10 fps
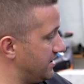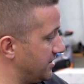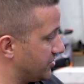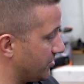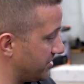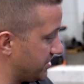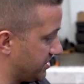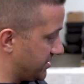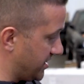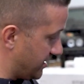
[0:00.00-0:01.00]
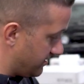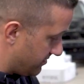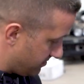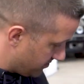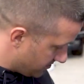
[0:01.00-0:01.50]
It's going to sit
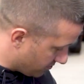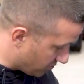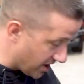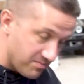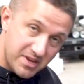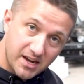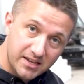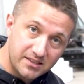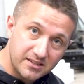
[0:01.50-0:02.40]
right behind